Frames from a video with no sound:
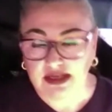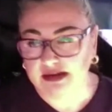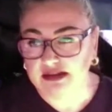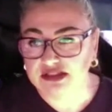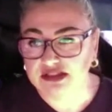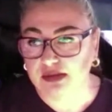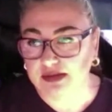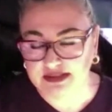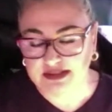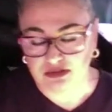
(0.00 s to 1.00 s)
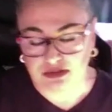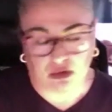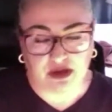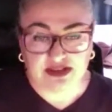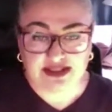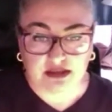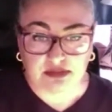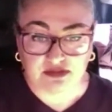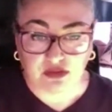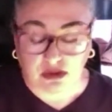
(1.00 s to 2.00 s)
And also, it's what you said
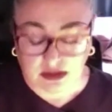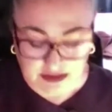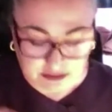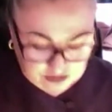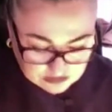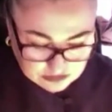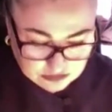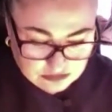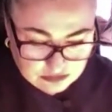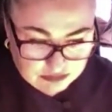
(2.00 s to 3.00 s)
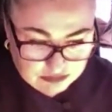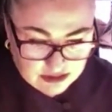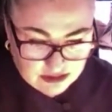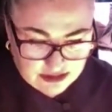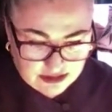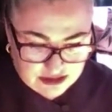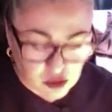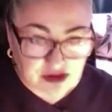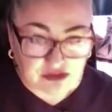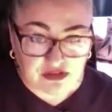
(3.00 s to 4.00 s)
before. I mean, it's
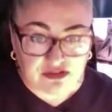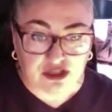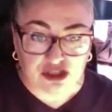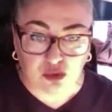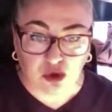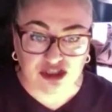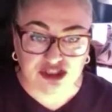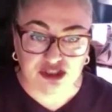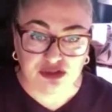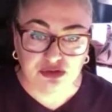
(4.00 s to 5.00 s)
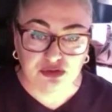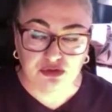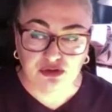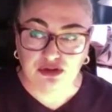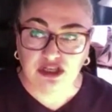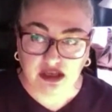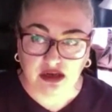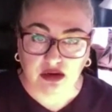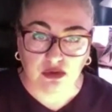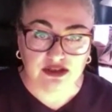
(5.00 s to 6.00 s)
one of the first words you
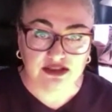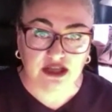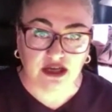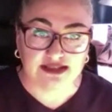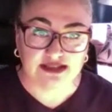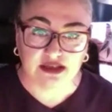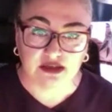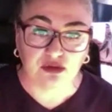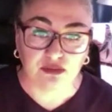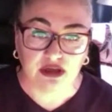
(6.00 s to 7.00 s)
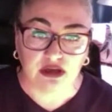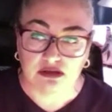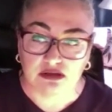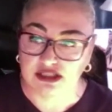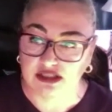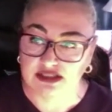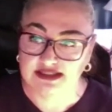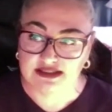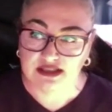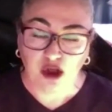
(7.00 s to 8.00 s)
hear when you start studying criminology, and is
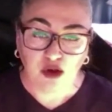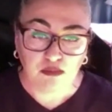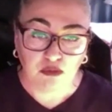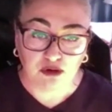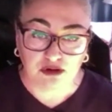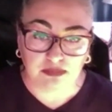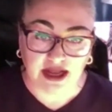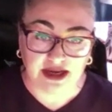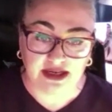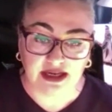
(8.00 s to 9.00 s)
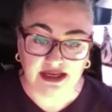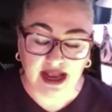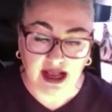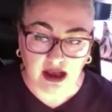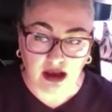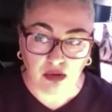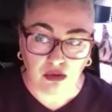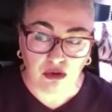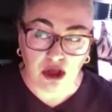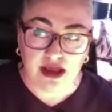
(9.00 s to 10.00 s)
this moral panic, and
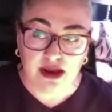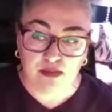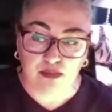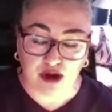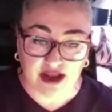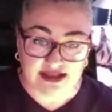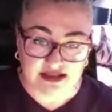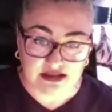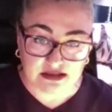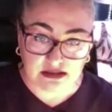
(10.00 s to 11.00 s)
how press,